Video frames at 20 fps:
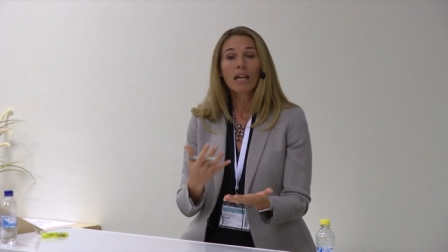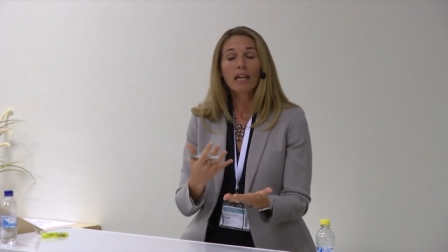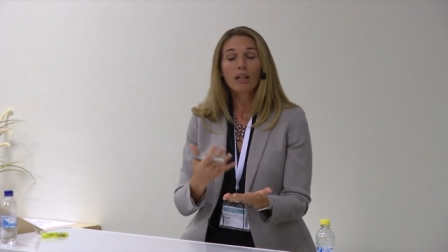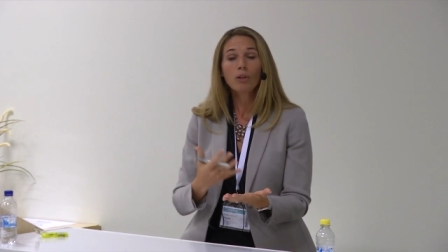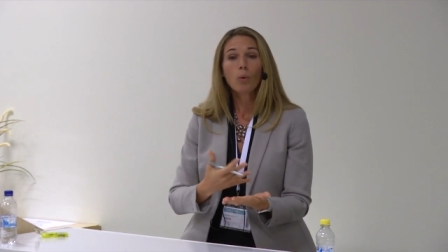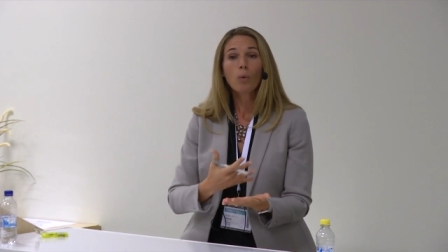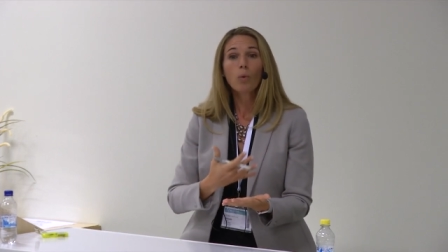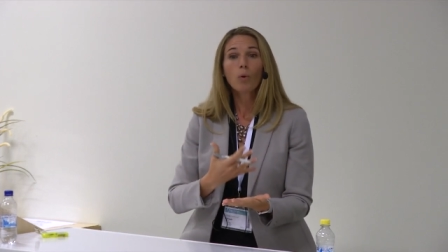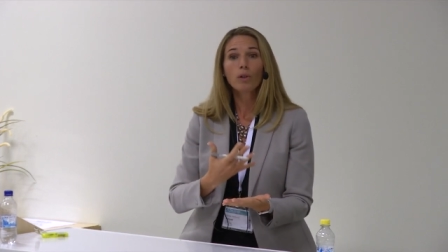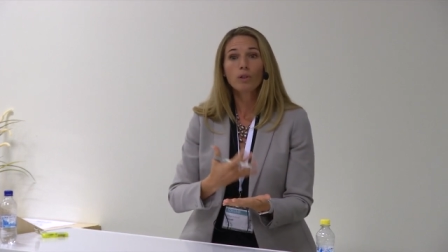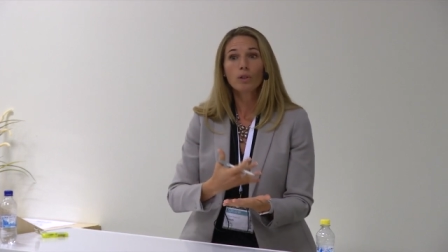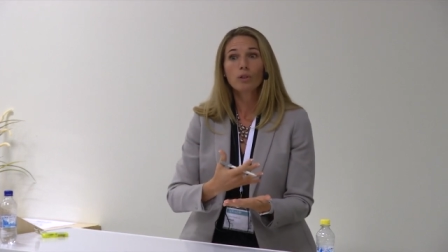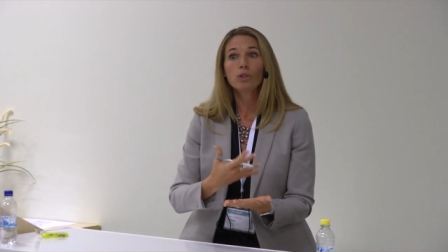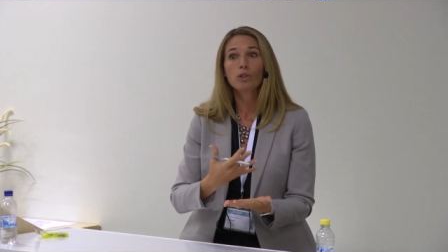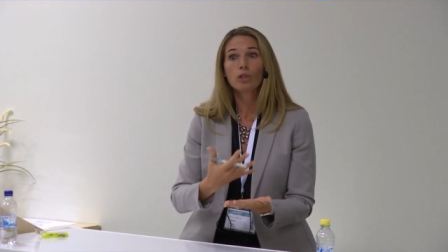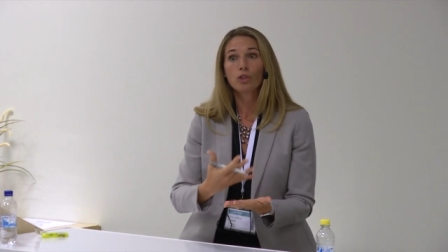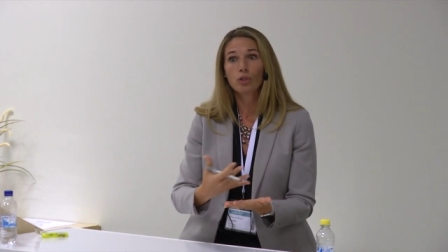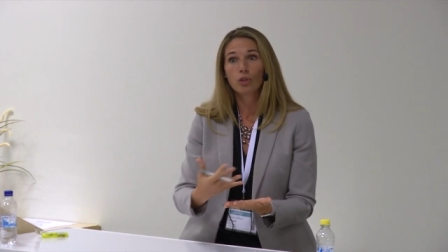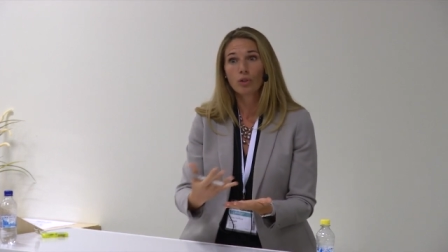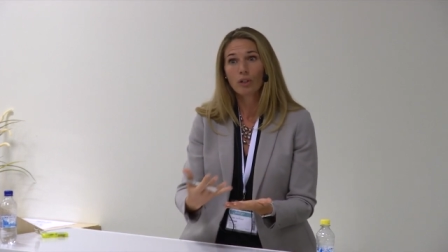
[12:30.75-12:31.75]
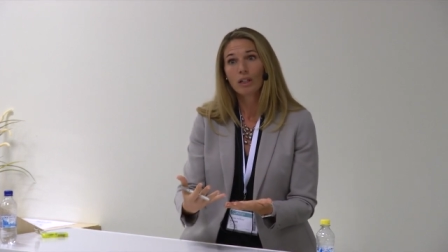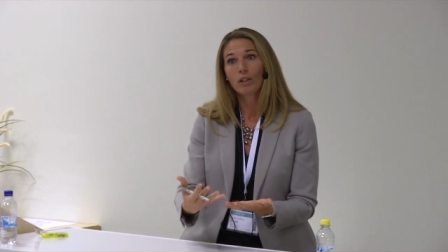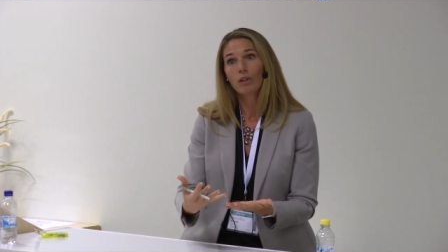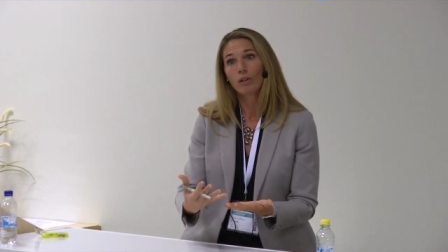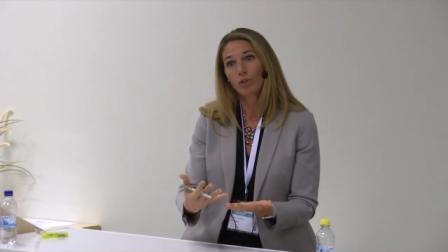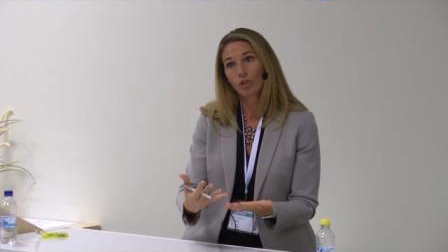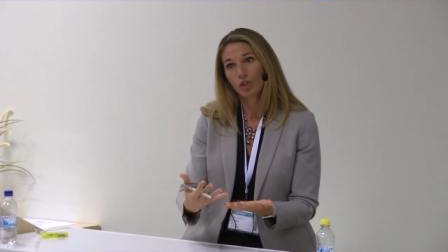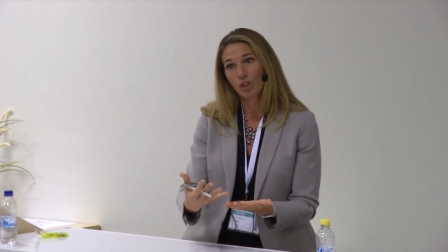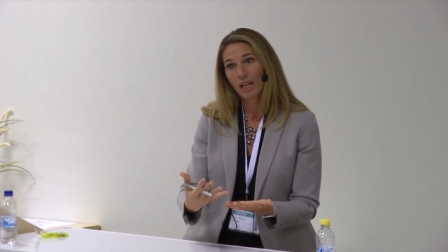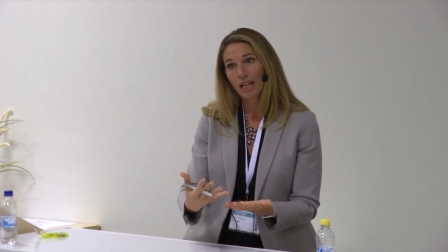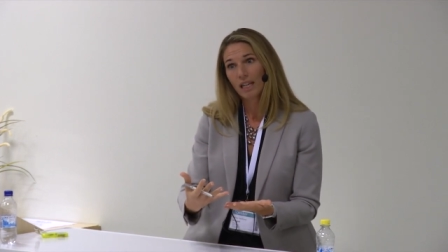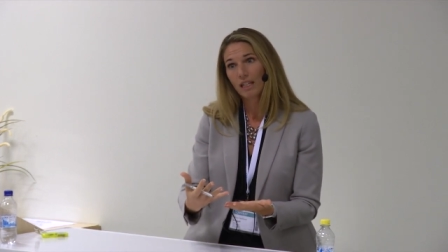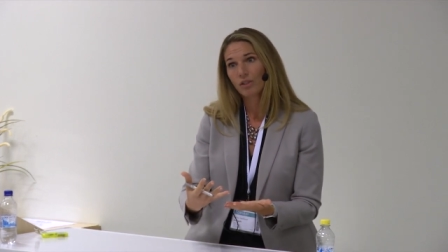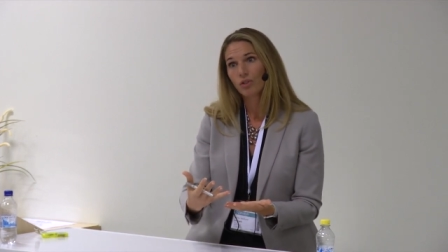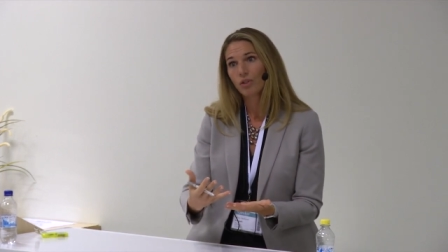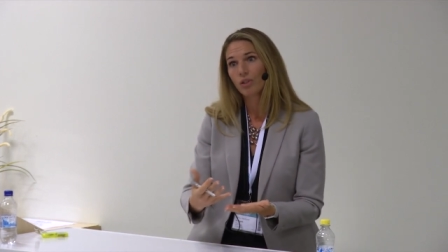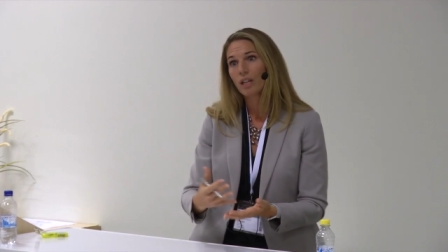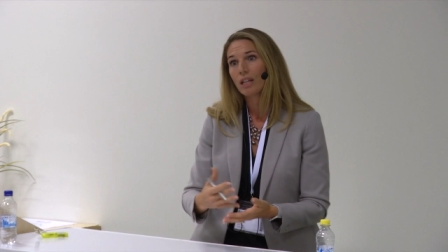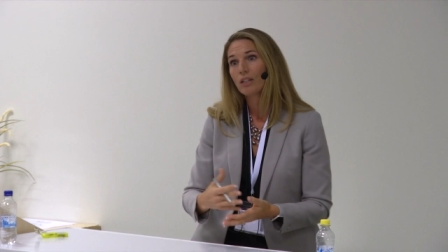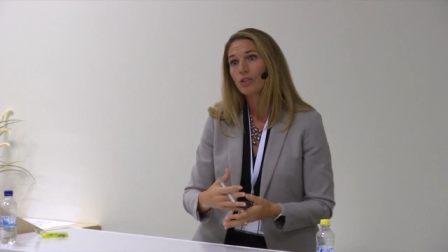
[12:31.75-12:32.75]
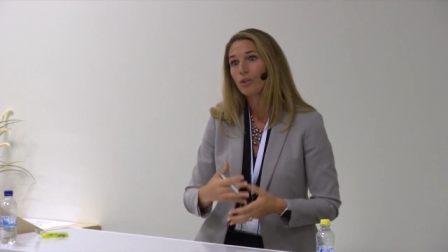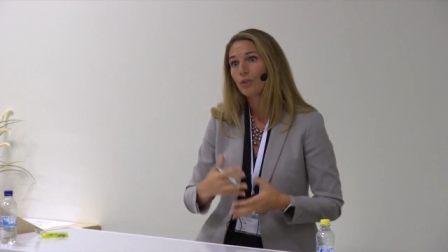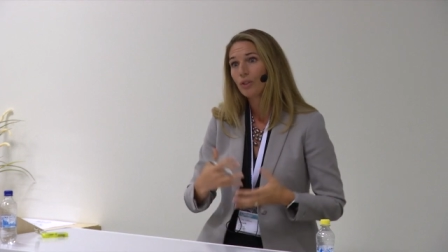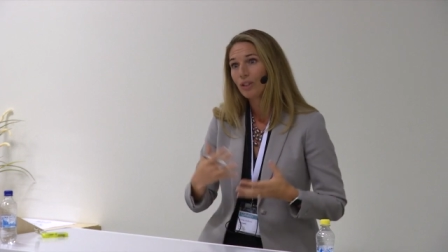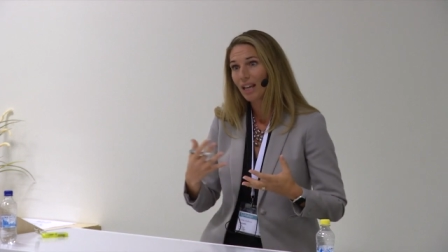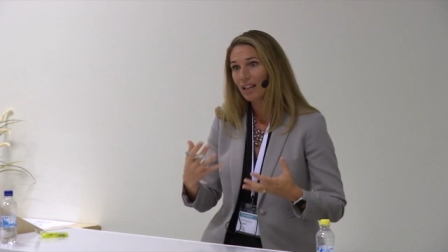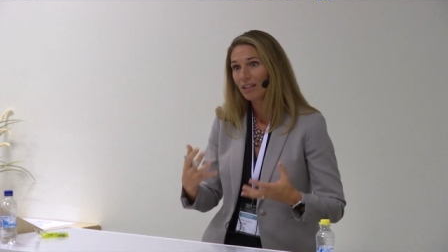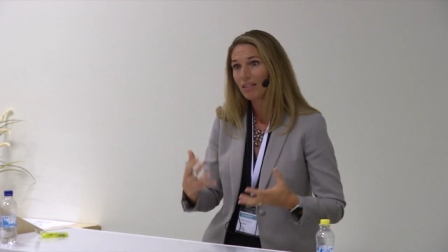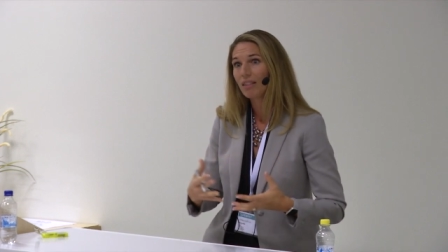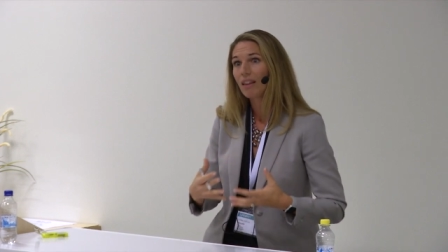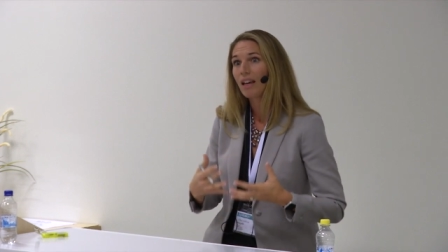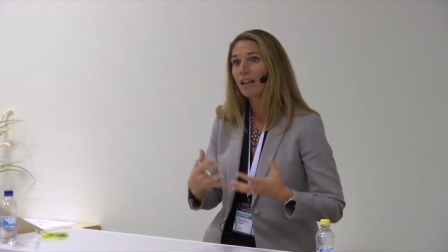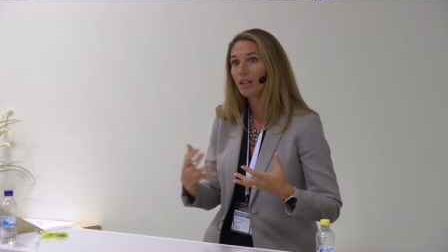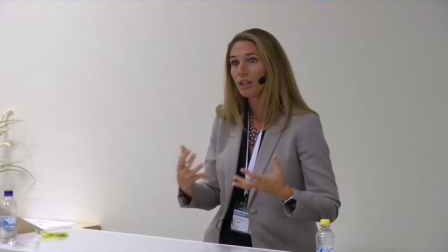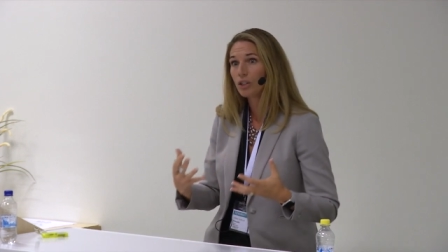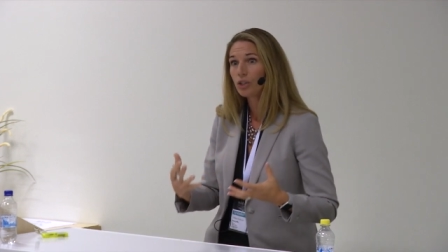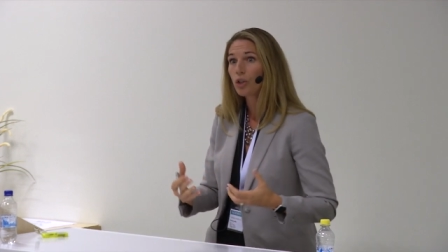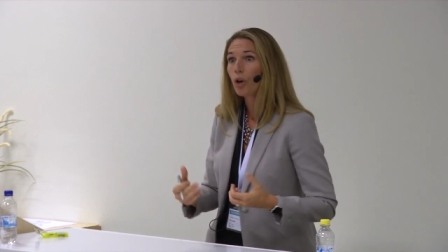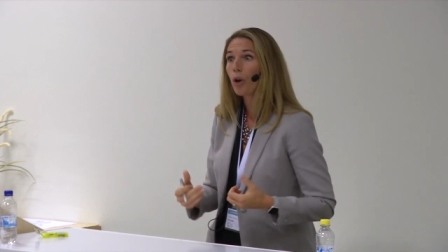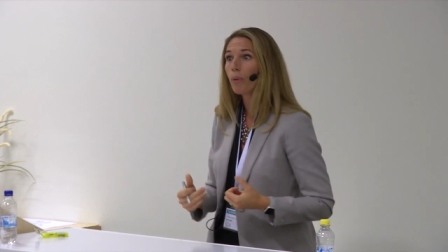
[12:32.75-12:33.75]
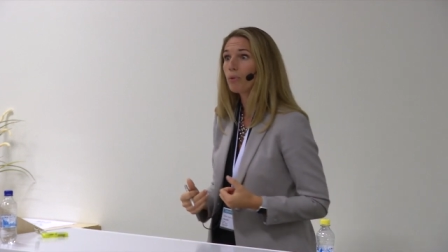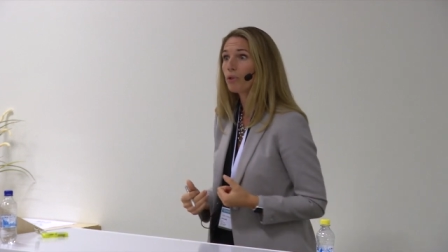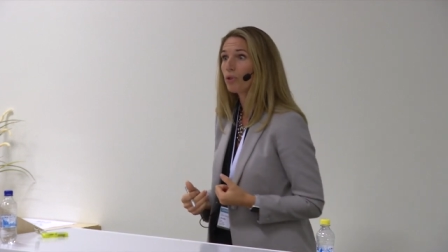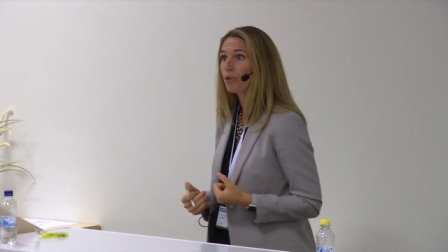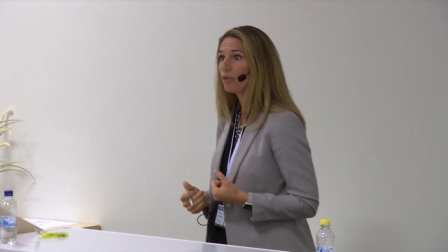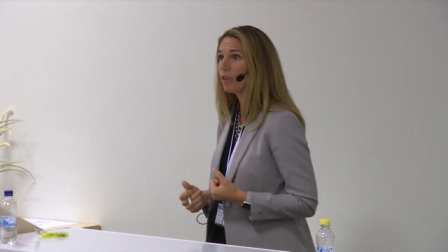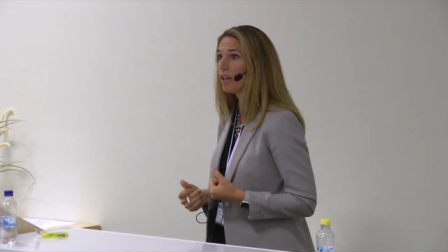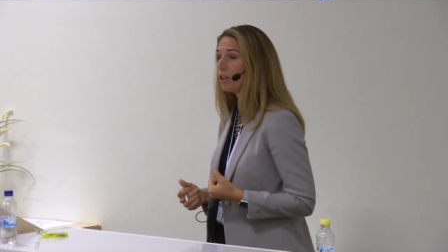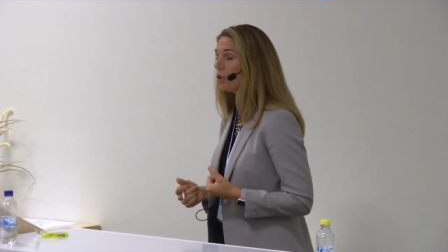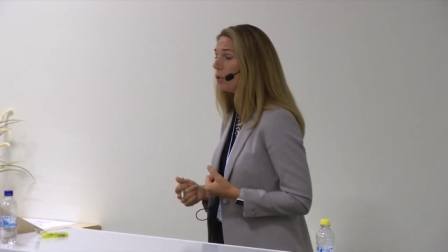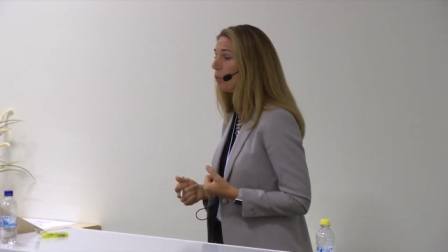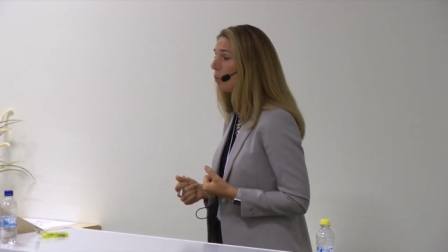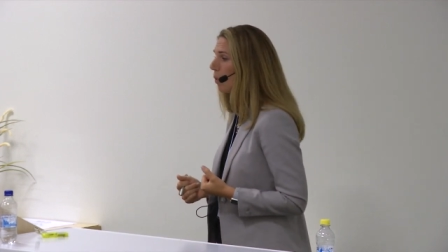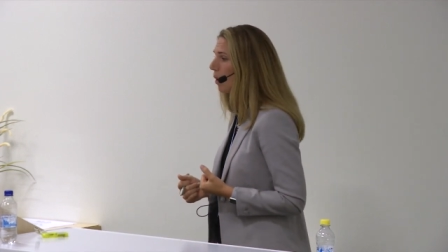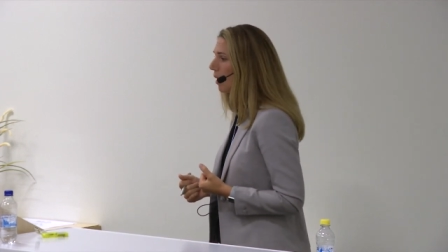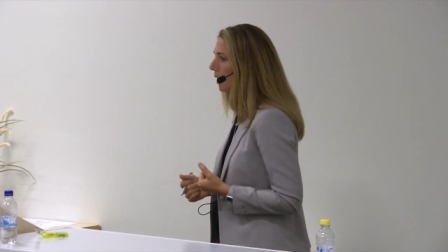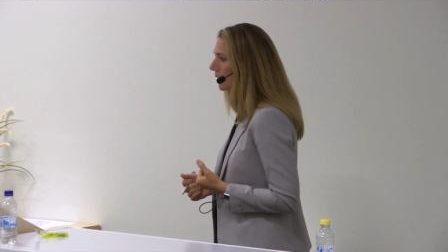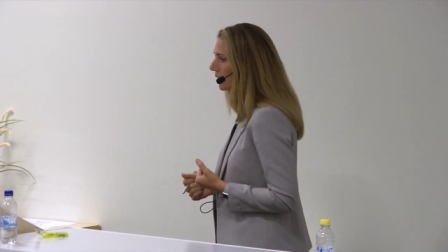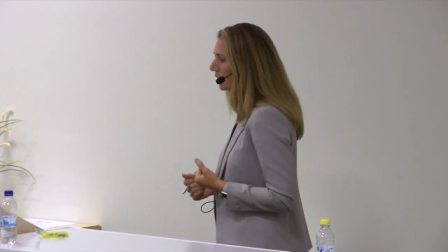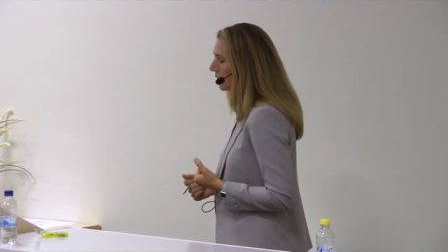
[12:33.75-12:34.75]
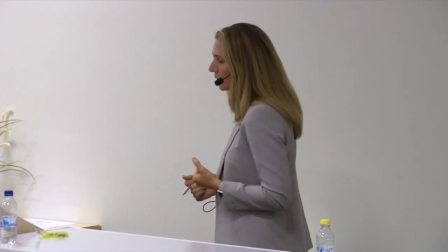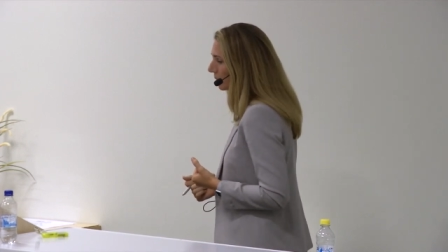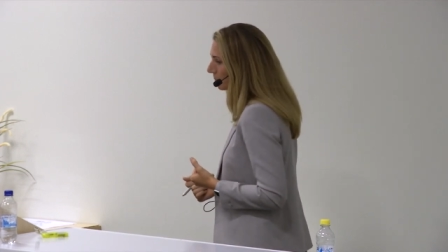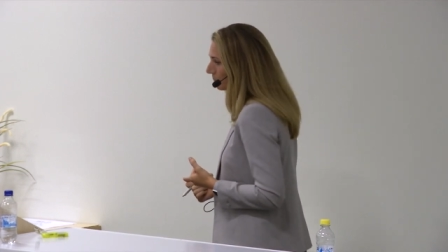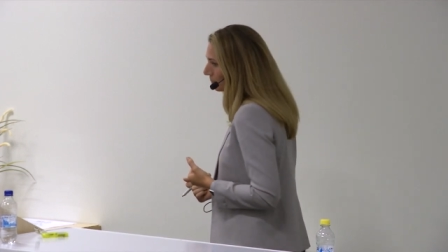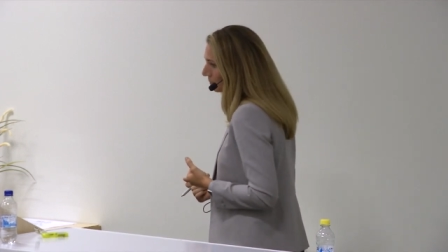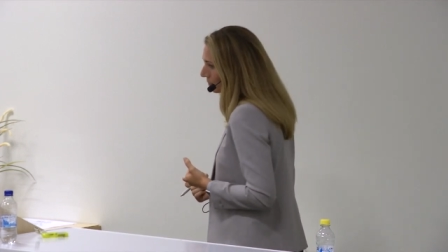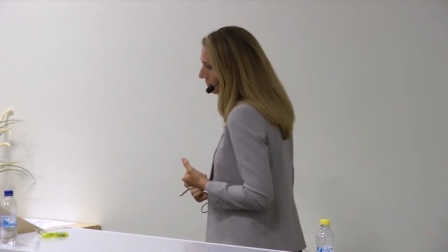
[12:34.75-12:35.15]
in order to trigger change and to get that adoption that you want.